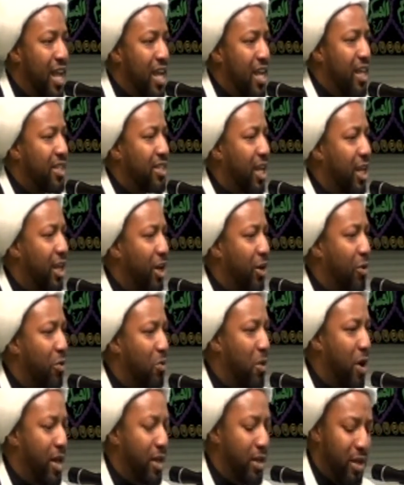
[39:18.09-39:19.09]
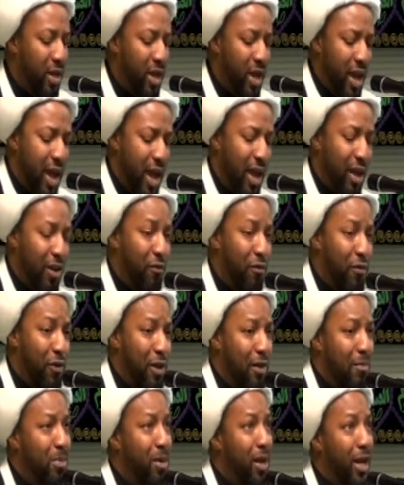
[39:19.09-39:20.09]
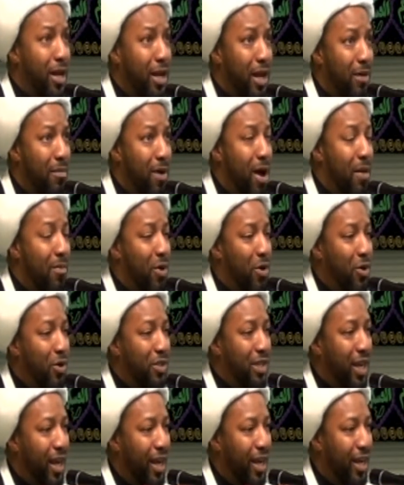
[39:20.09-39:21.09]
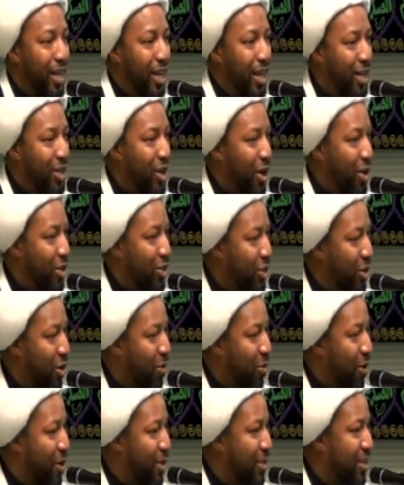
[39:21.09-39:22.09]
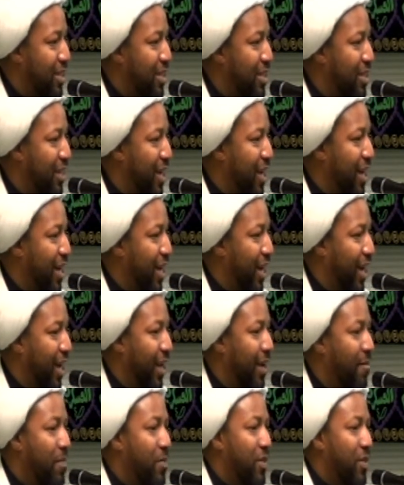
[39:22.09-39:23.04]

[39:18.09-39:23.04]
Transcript: He said that one handful of blood, Imam Hussein, he tossed towards the sky.